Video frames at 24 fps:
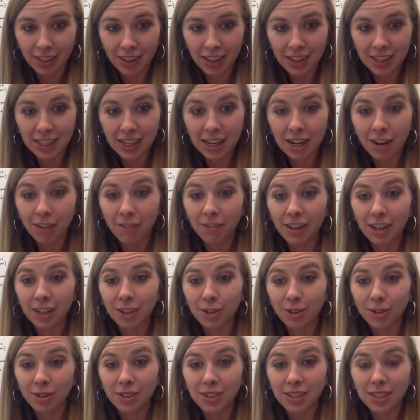these
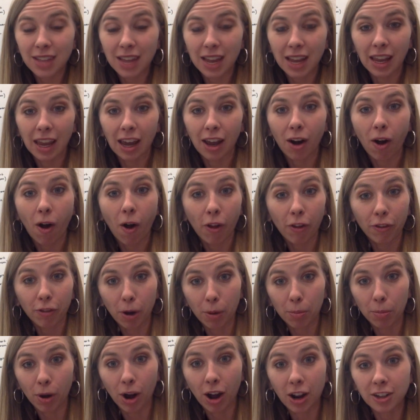individuals that get all of
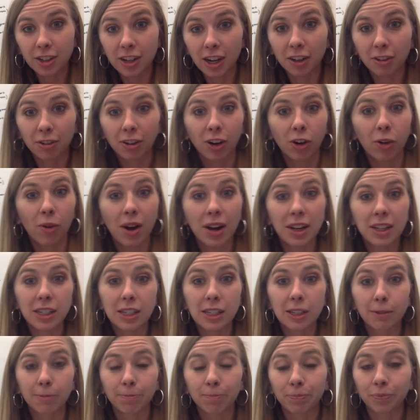our project
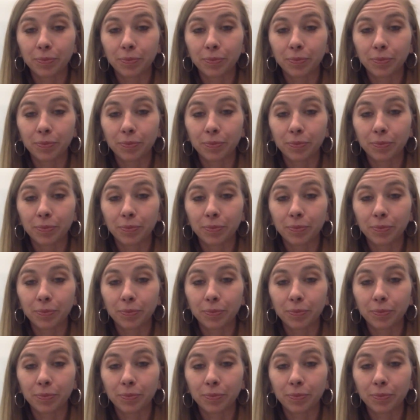requests,